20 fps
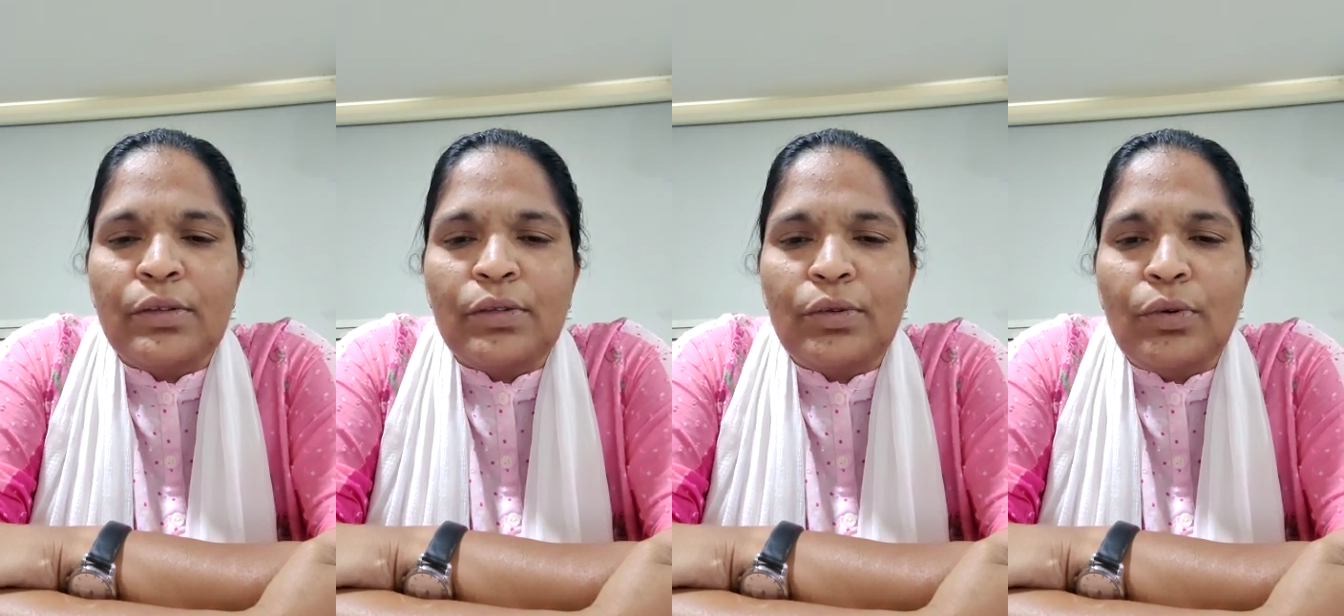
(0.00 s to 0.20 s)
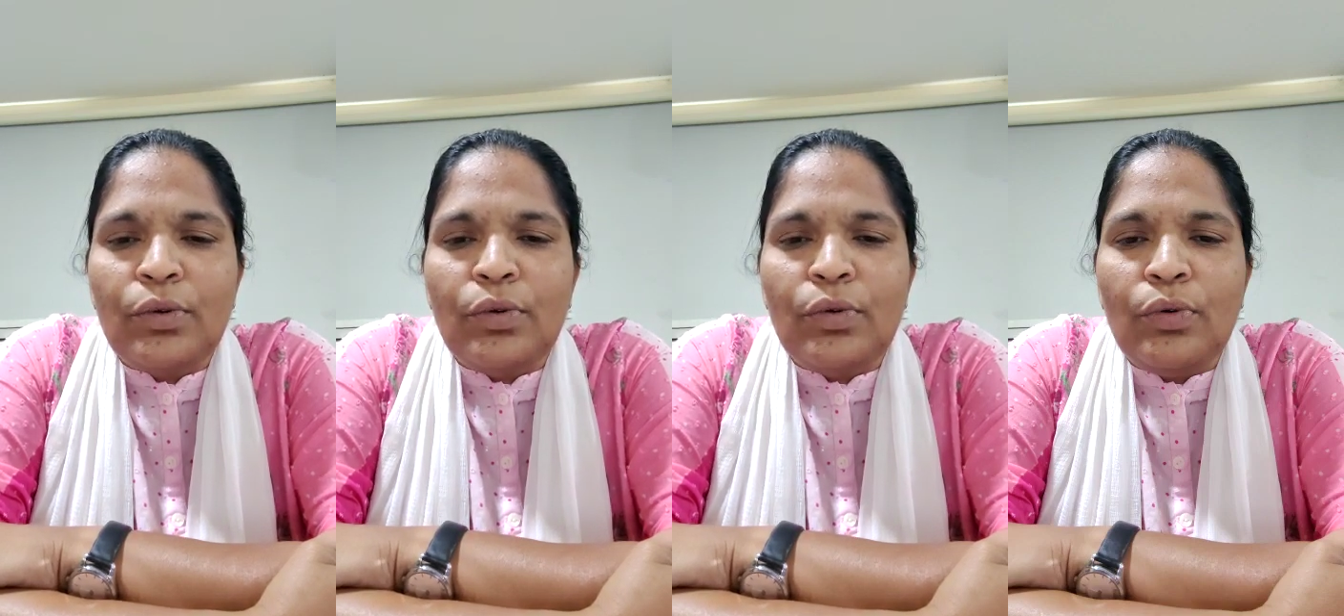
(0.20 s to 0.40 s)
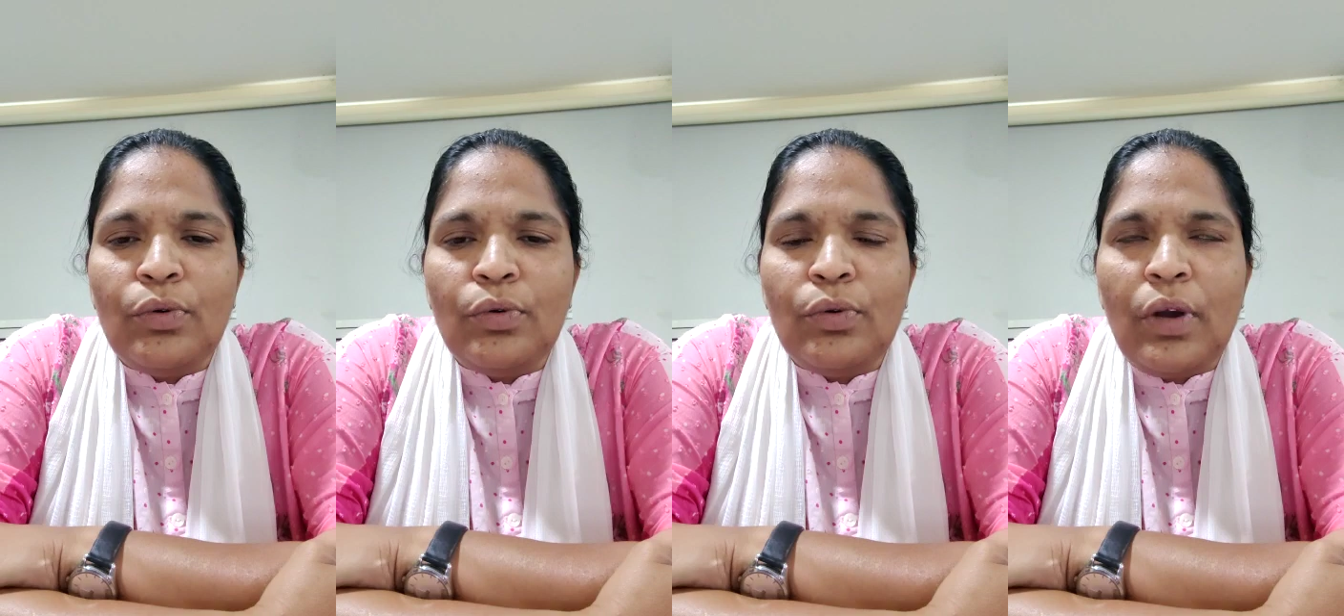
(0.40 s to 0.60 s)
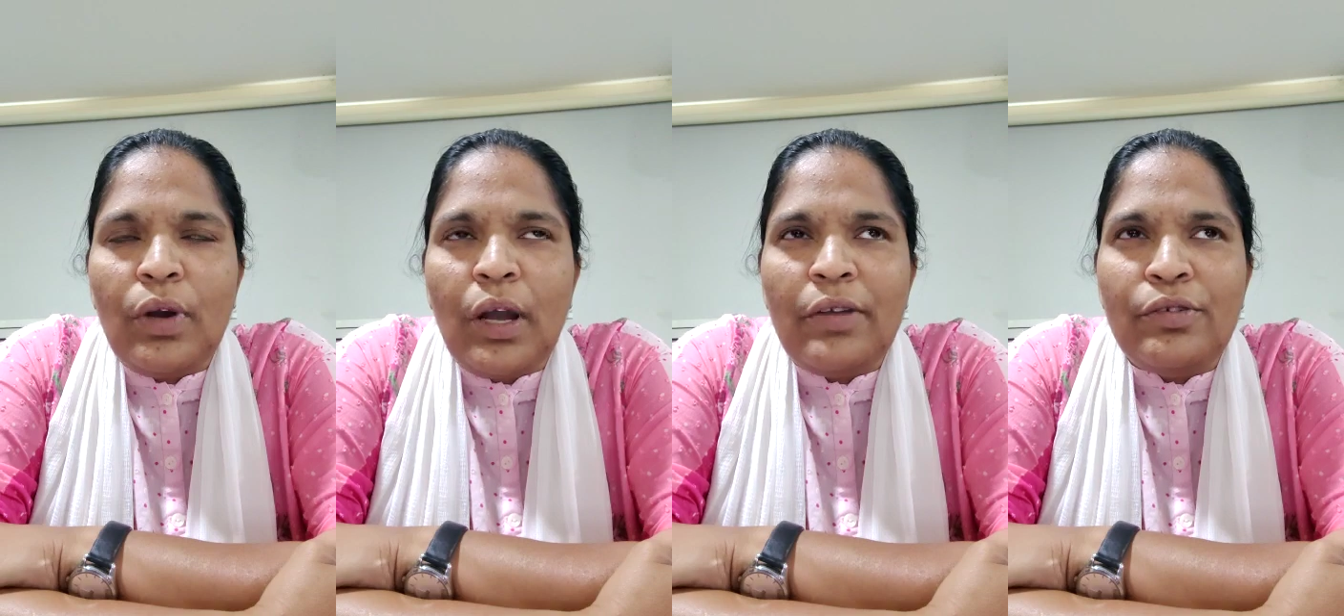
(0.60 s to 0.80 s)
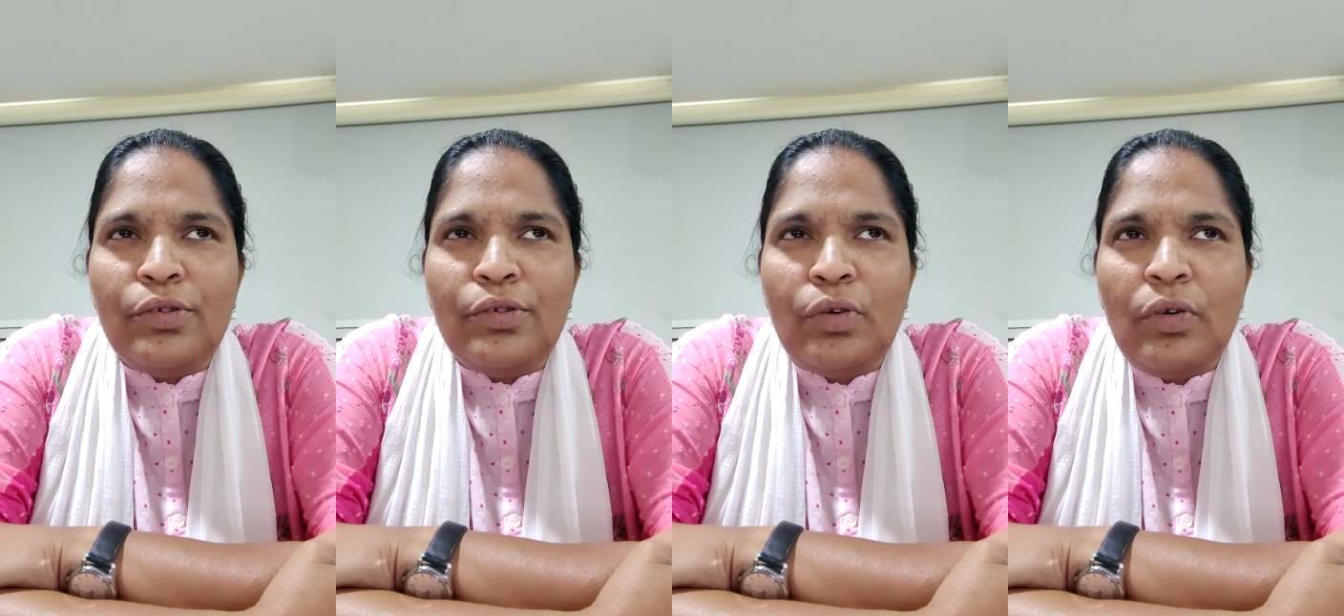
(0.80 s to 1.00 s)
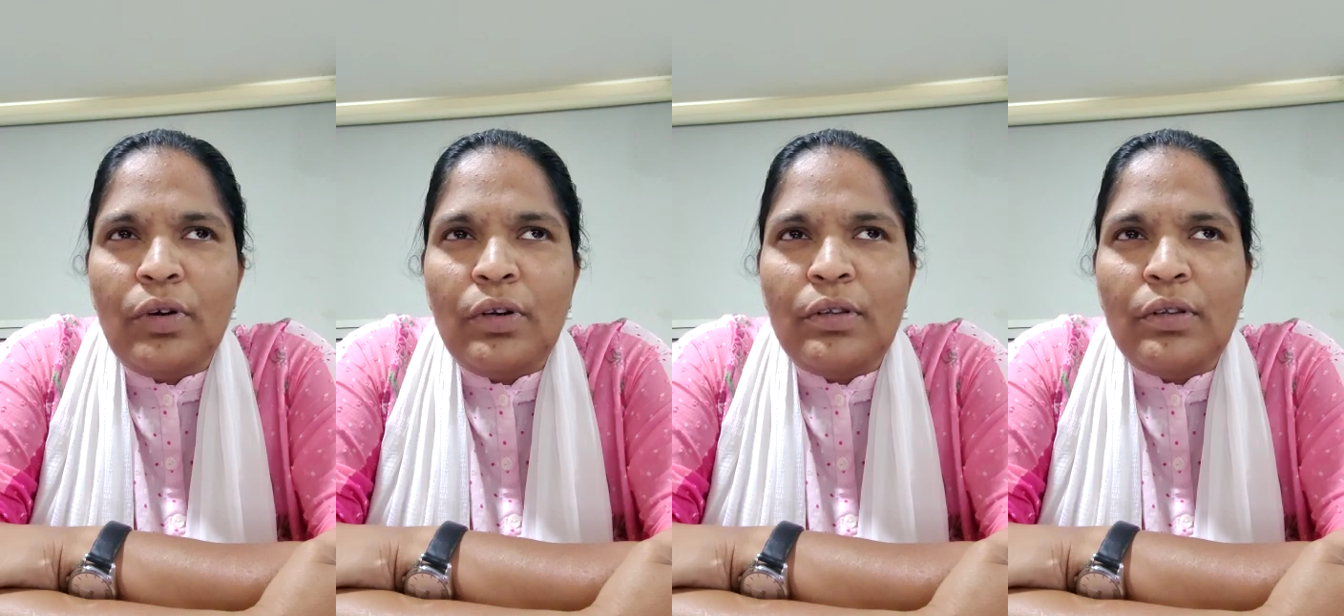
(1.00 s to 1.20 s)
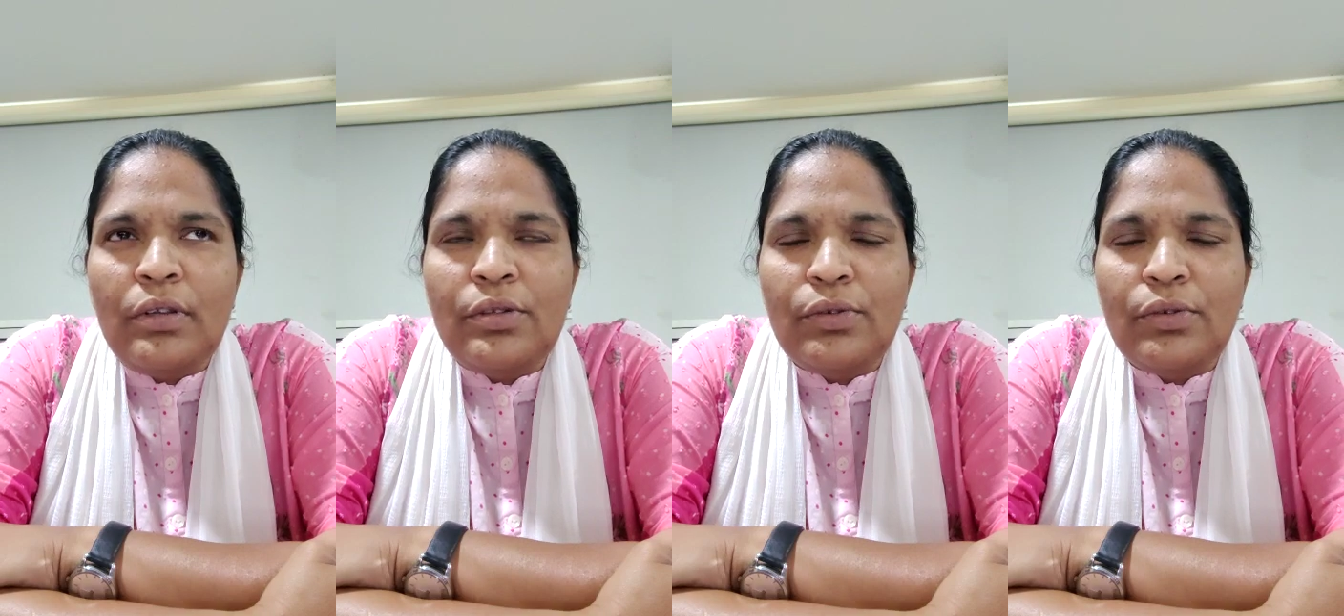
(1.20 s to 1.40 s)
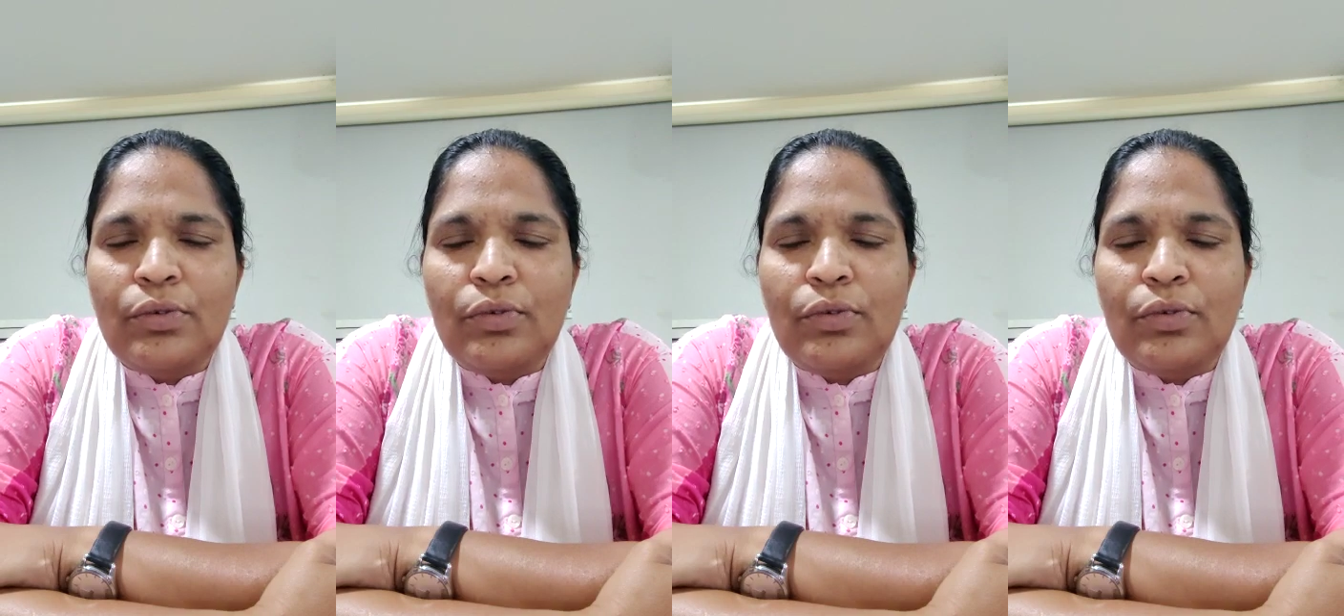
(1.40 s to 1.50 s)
So I joined this